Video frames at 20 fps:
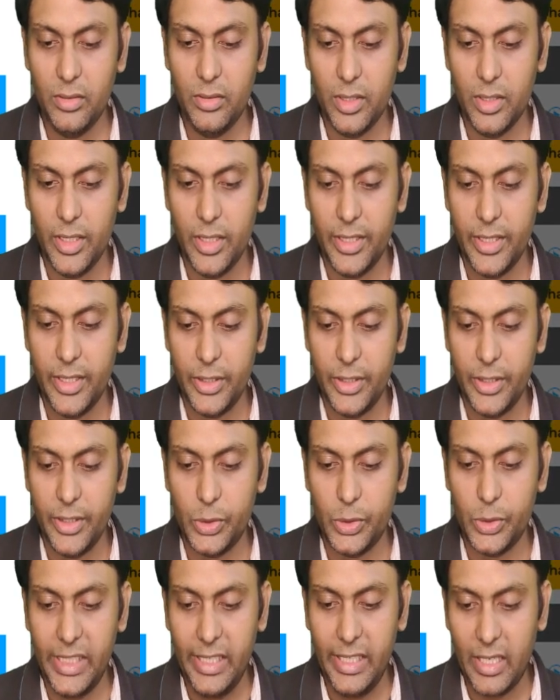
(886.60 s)
you see
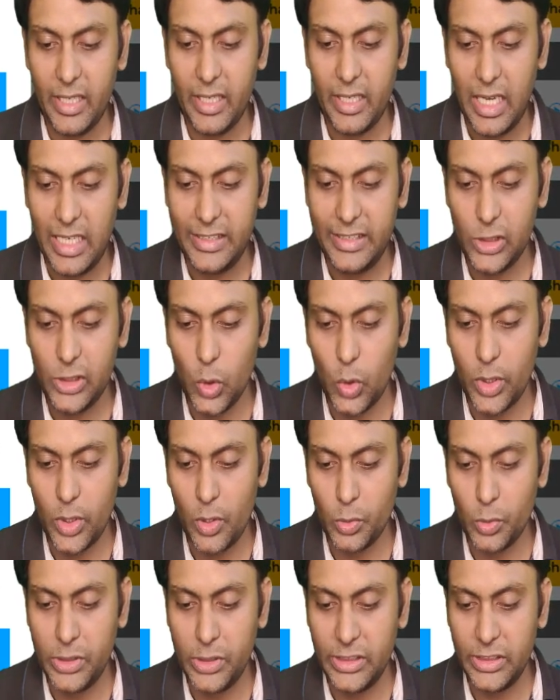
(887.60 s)
I'll just lower down
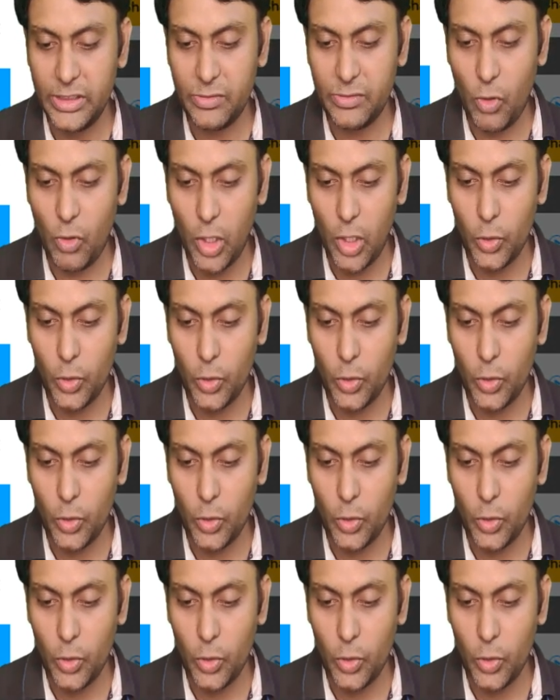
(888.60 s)
this volume,